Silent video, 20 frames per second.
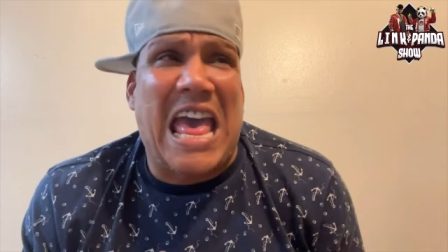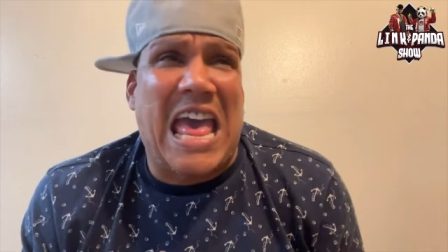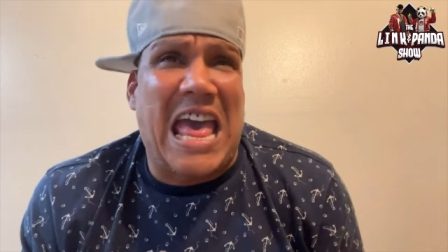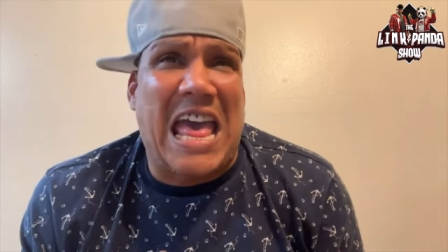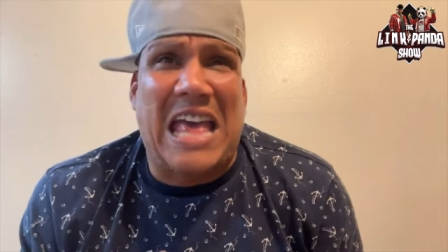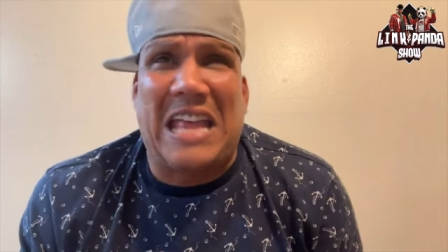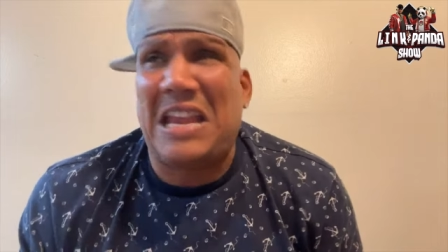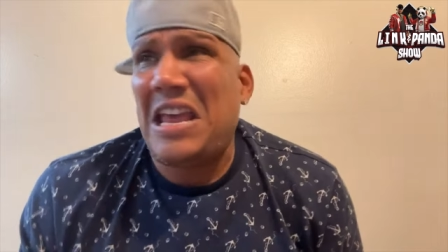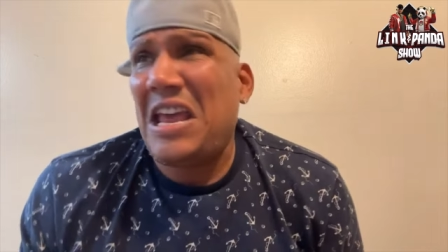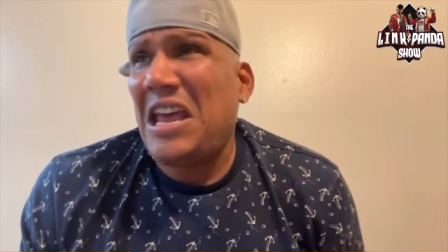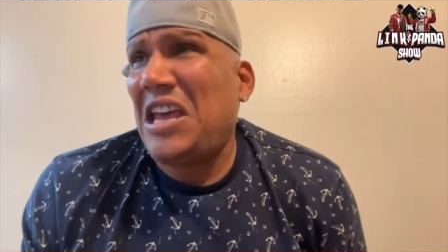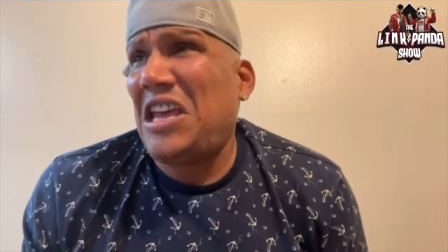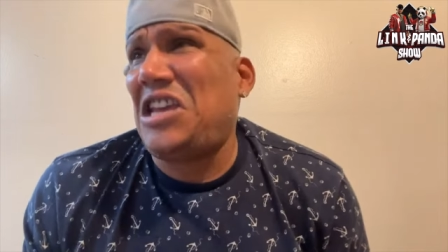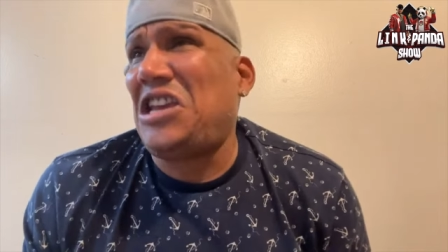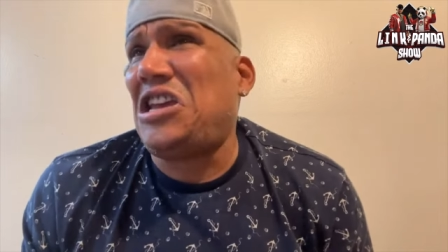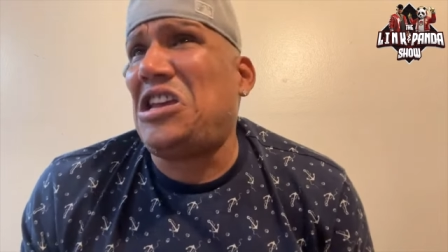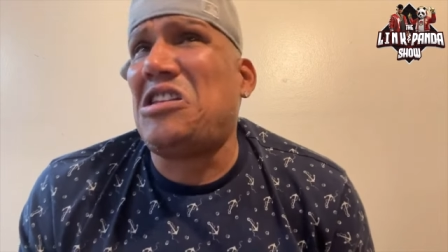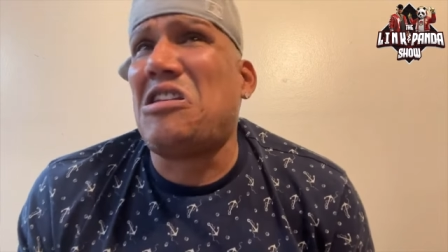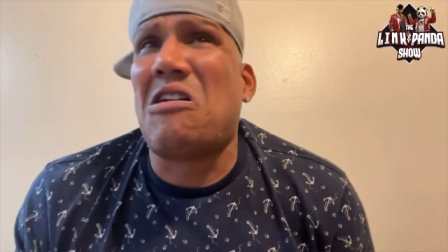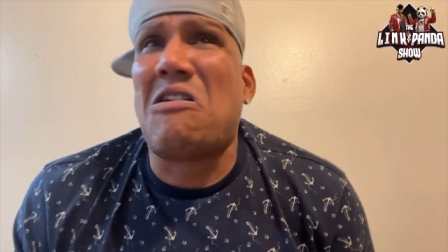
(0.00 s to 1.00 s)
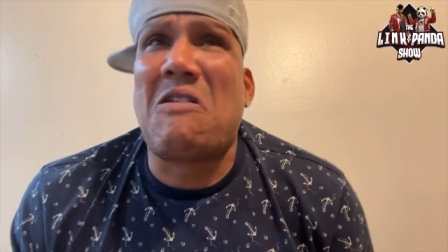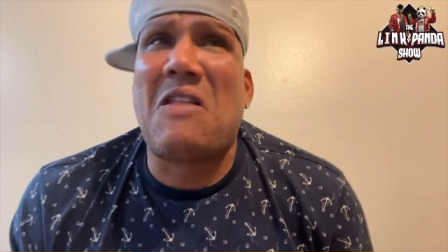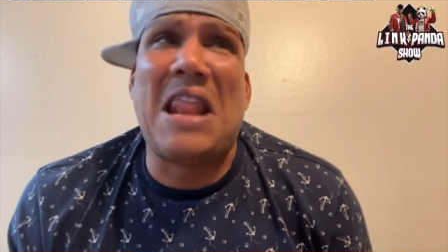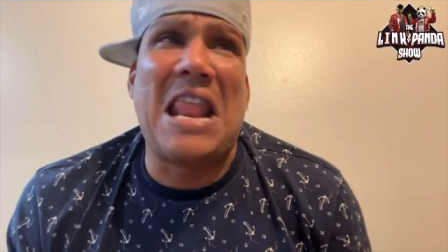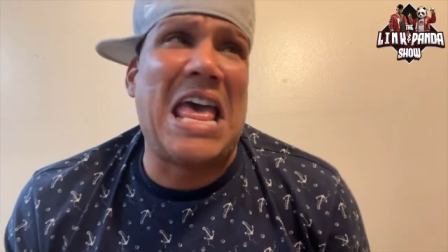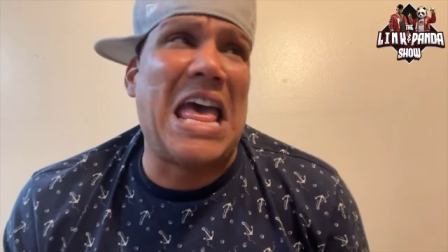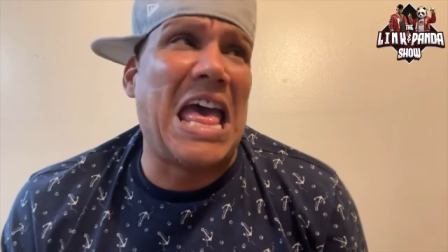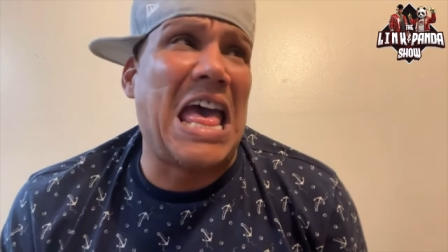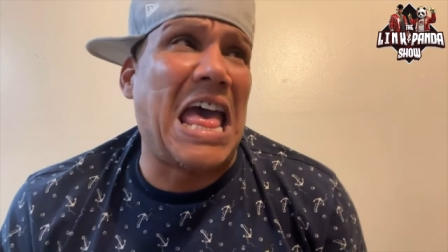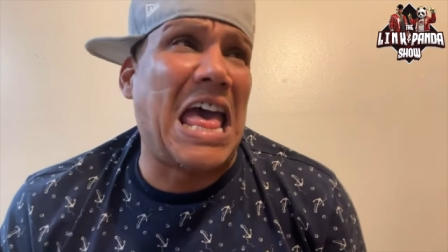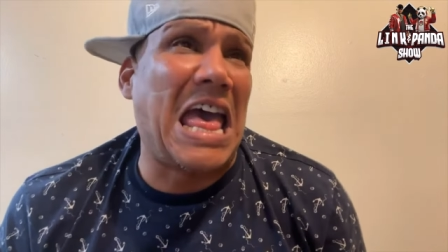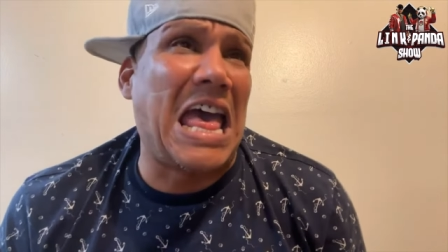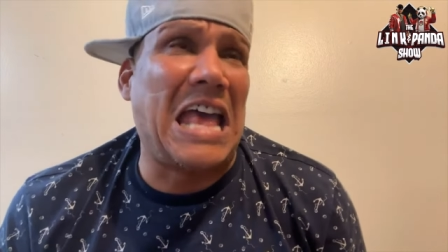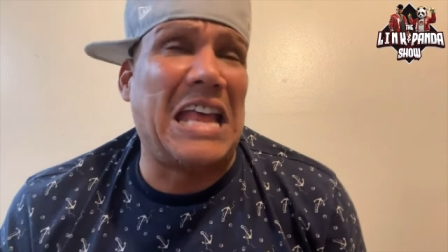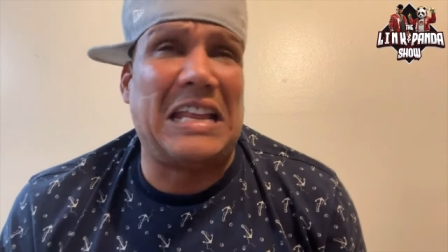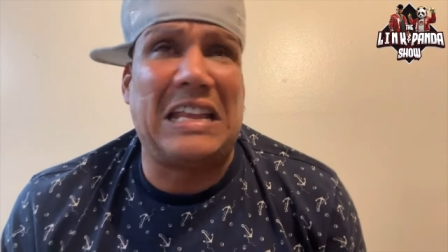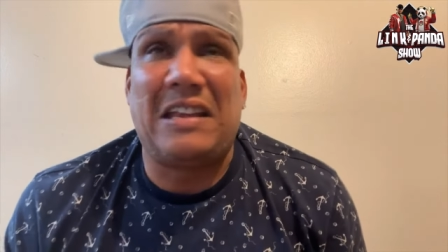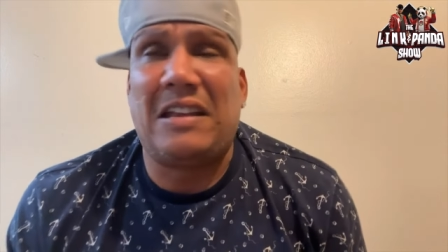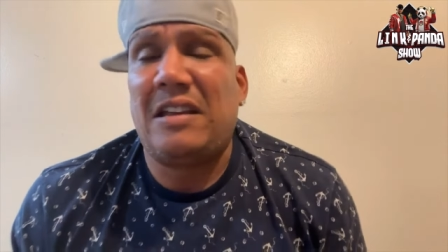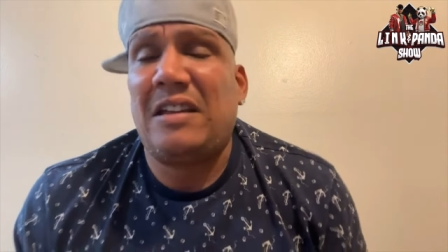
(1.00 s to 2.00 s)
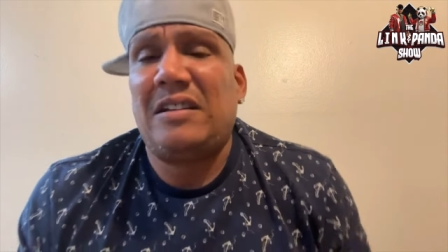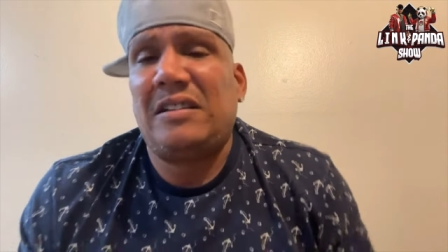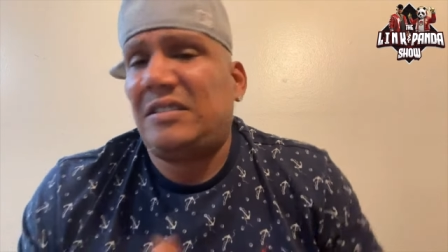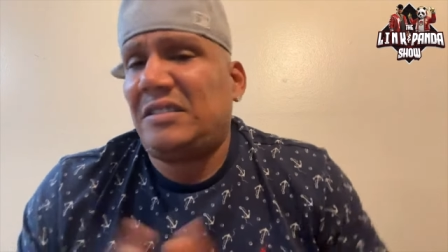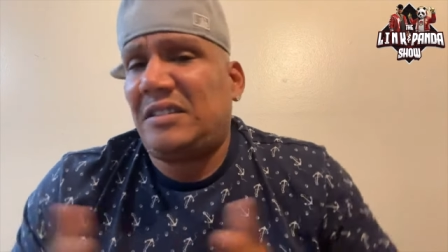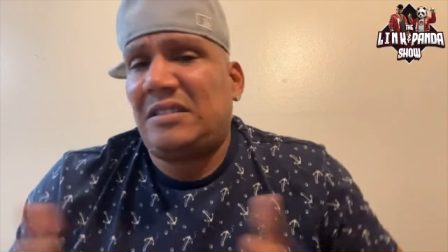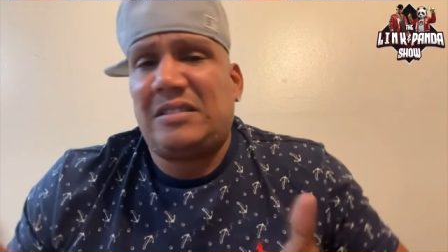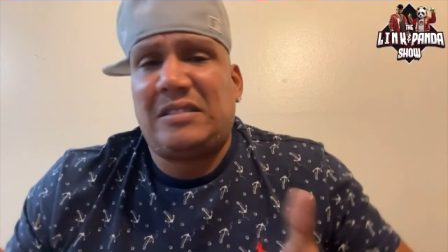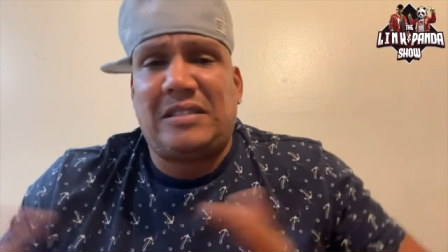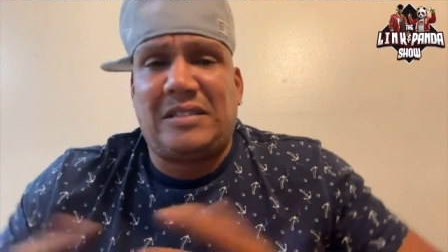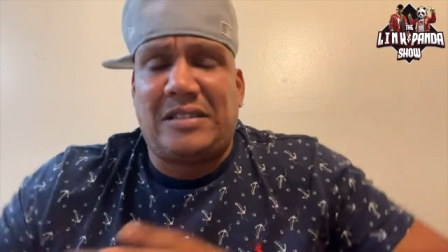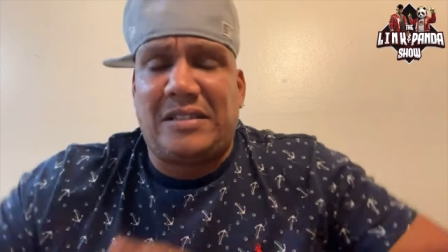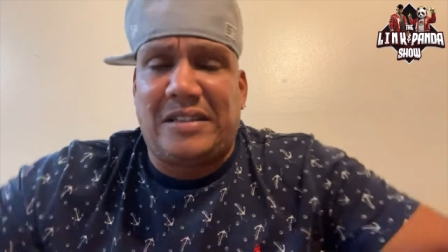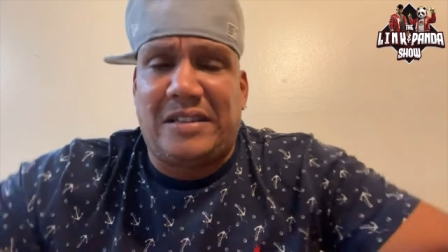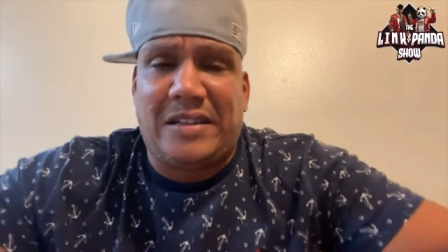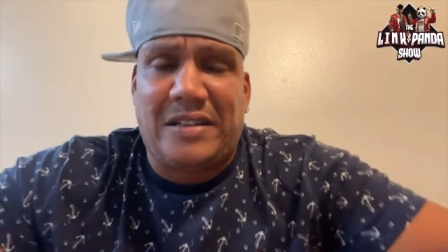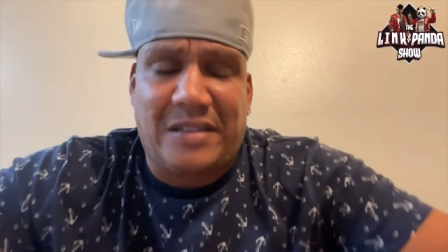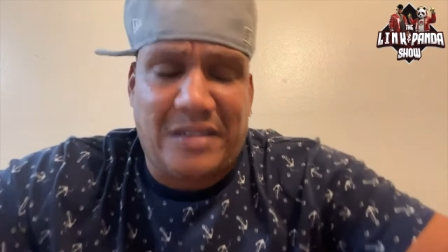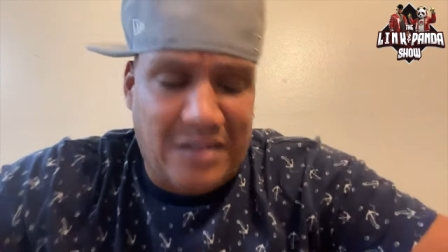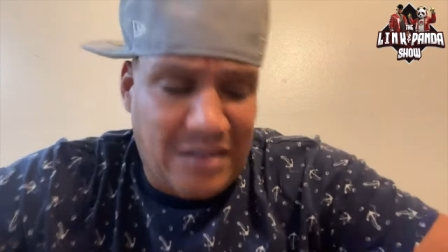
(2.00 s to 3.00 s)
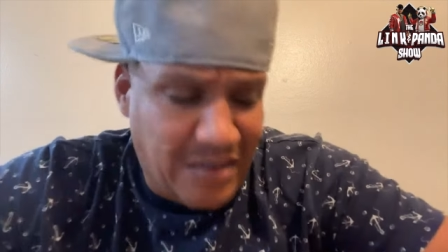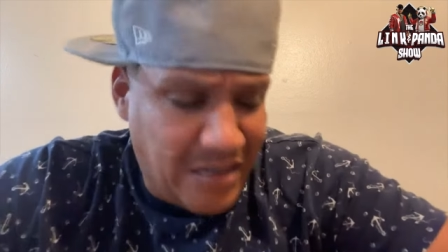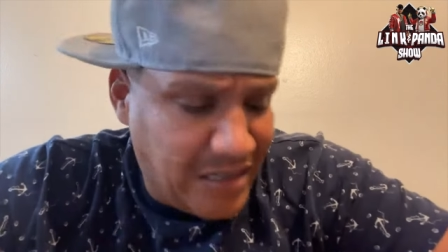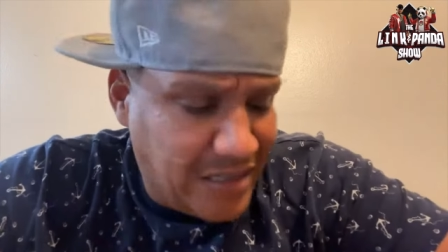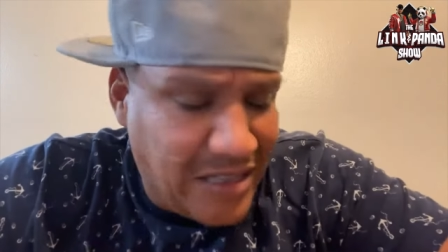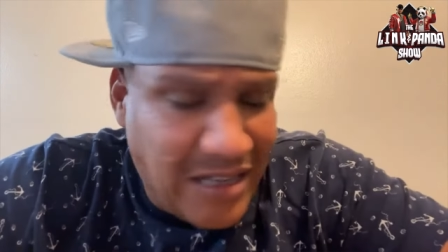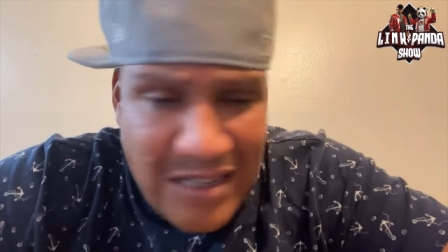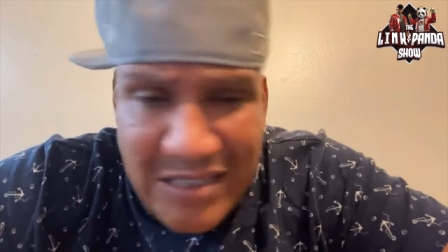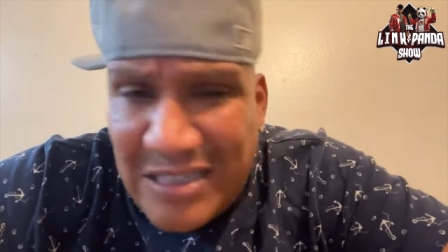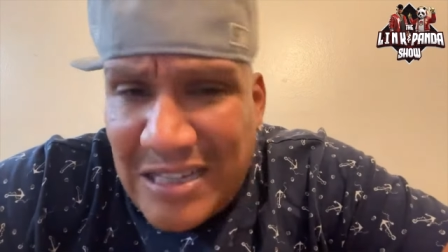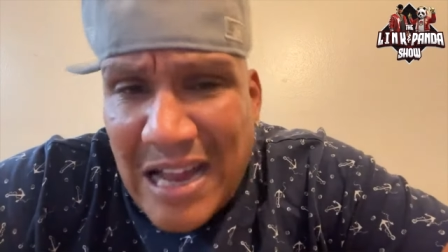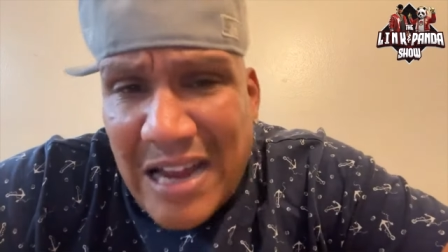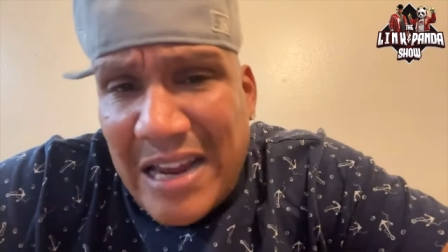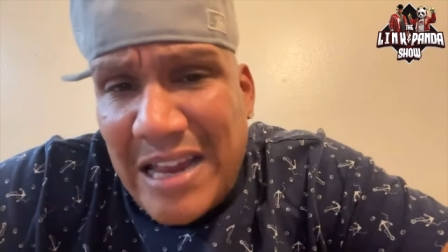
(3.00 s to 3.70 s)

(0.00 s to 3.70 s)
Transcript: Talking about you killing mean me, old mean old rhymes. It's, that's